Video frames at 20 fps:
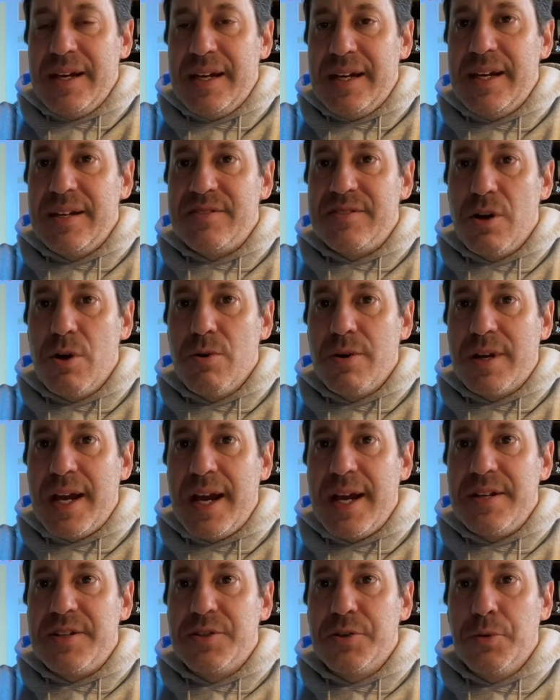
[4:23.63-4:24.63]
It's
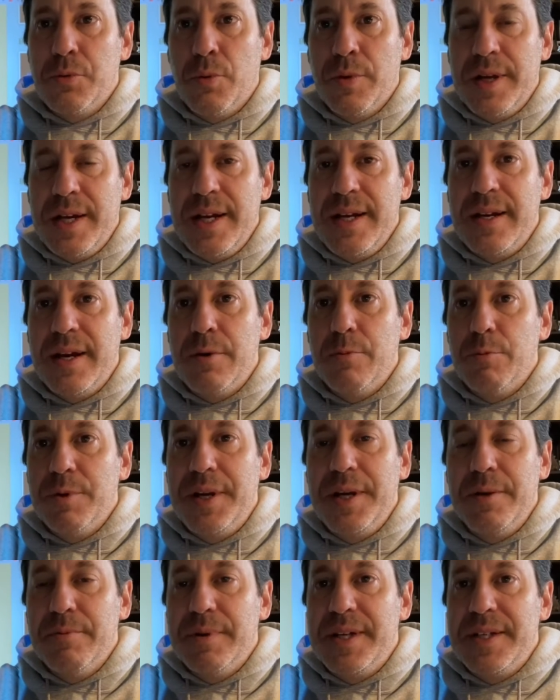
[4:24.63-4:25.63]
okay to read and
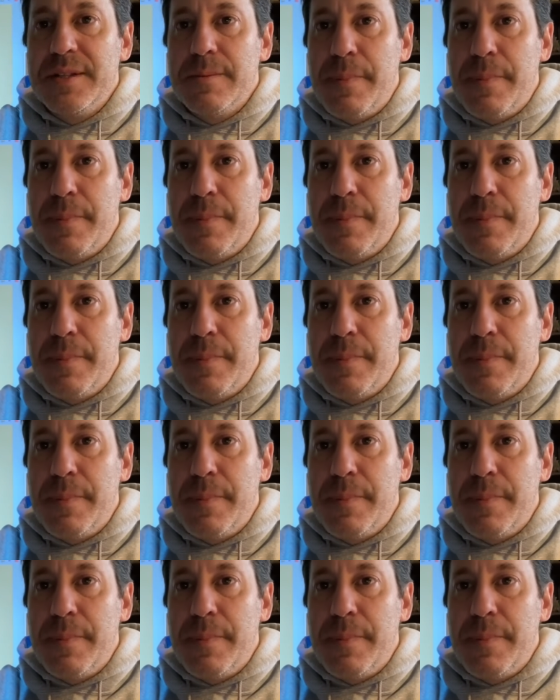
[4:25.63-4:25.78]
reread